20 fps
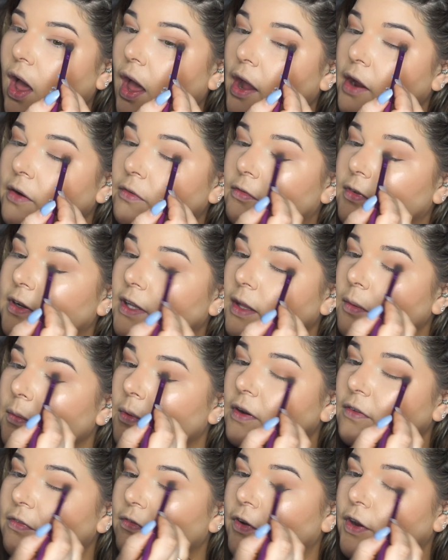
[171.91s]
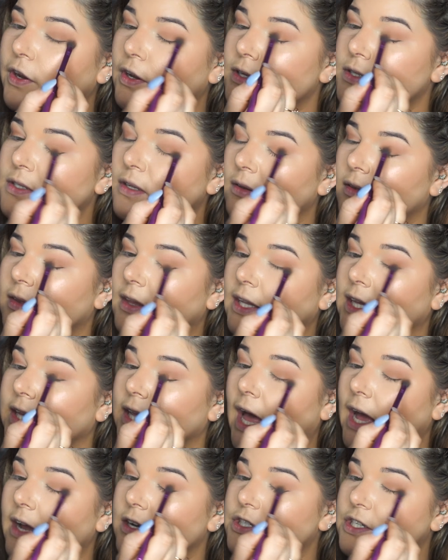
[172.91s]
I really want to focus on the
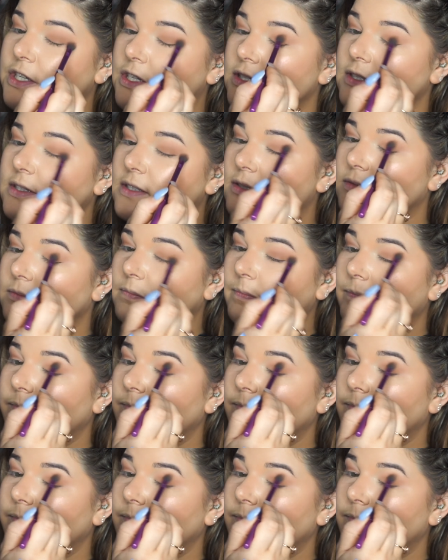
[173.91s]
lashes.